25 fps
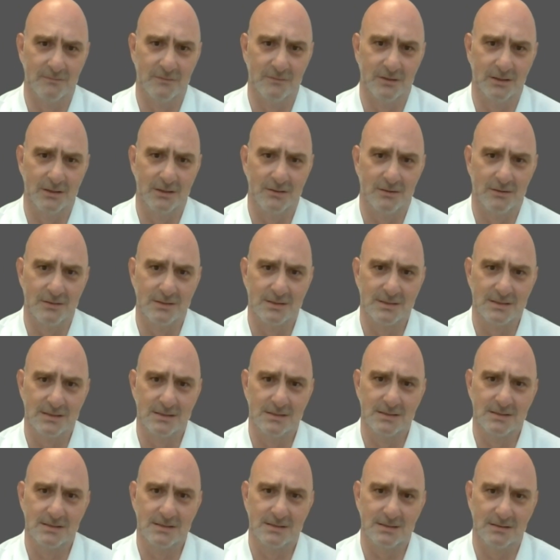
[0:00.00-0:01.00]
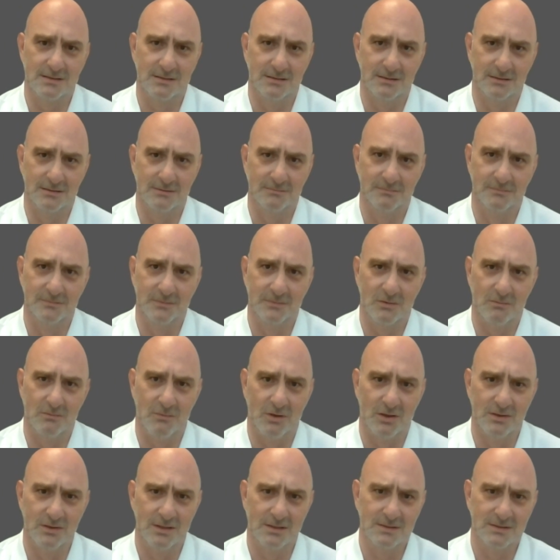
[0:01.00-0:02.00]
from the reconnaissance
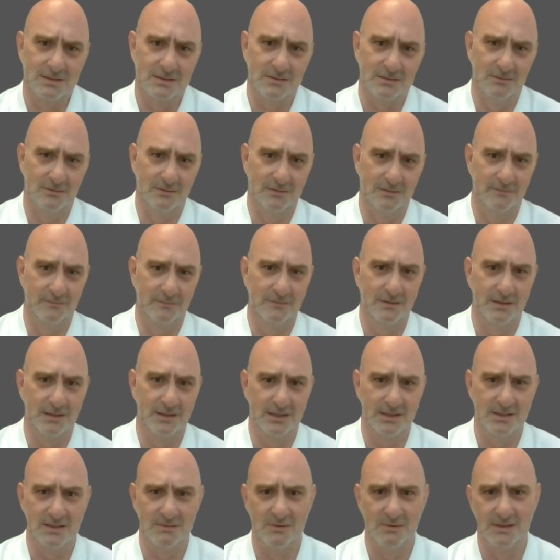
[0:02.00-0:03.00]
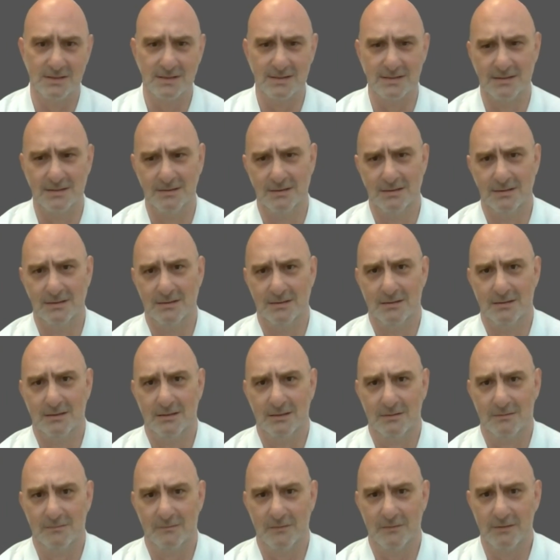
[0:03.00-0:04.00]
commandos or regiments.
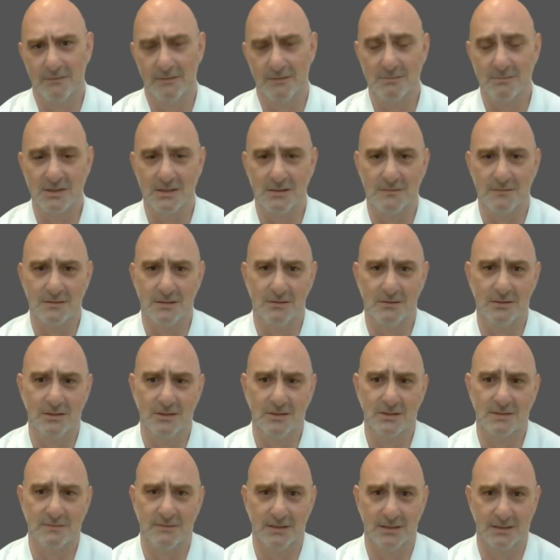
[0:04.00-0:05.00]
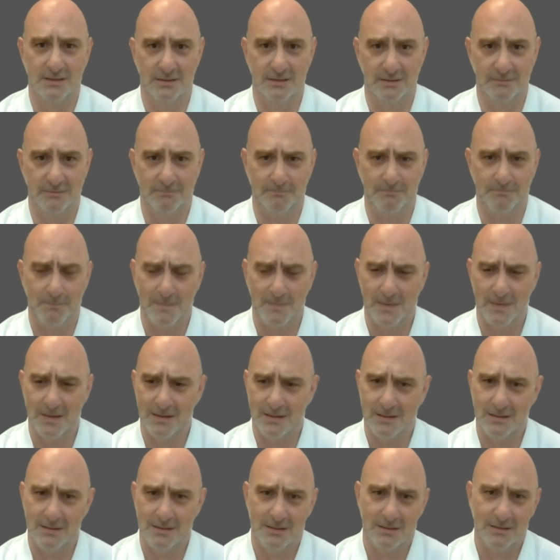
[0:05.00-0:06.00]
They themselves don't use that name.
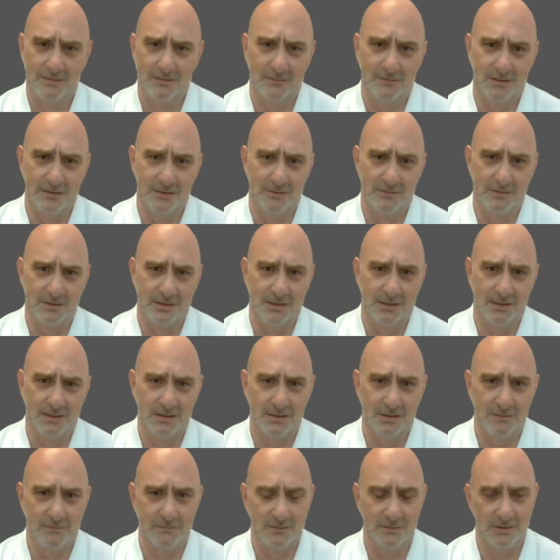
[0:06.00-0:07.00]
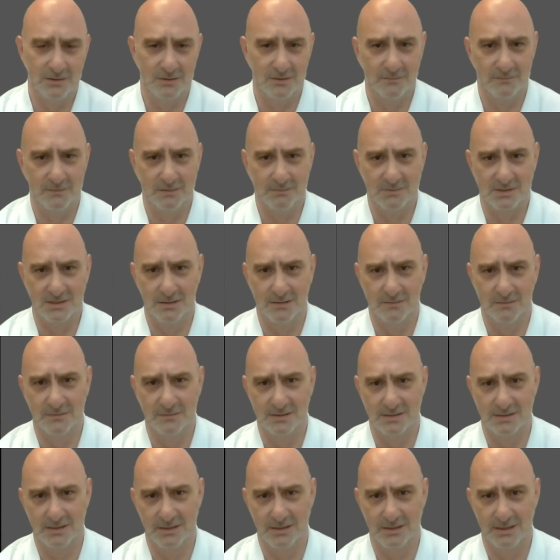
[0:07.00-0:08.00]
They don't really refer to
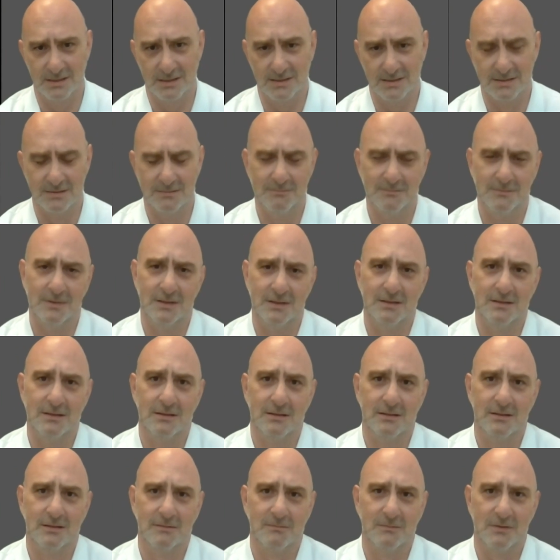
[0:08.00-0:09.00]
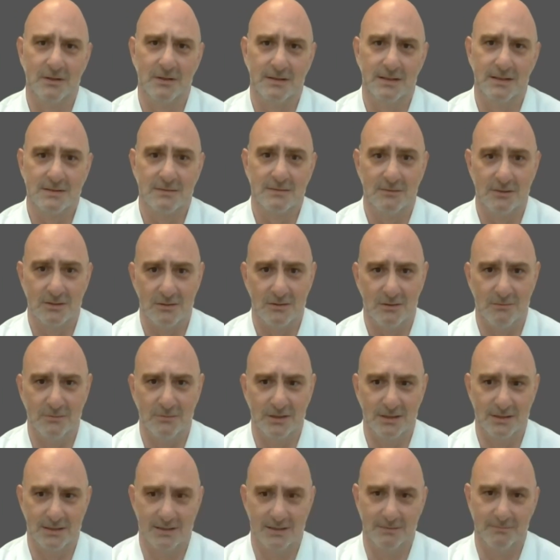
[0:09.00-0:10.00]
themselves as Rekkies, but that's a
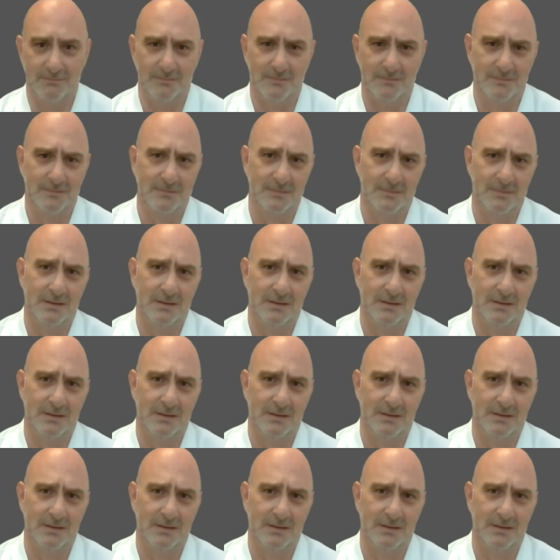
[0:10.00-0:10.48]
common name.